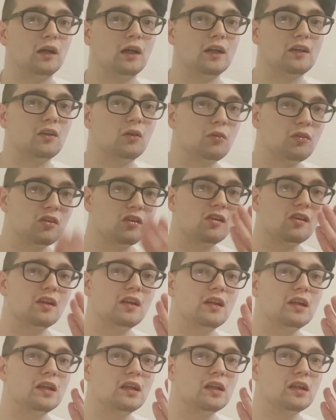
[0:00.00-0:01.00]
I don't
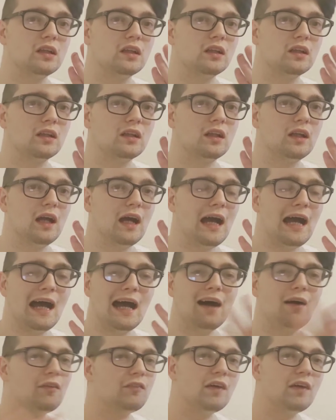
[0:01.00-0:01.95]
see how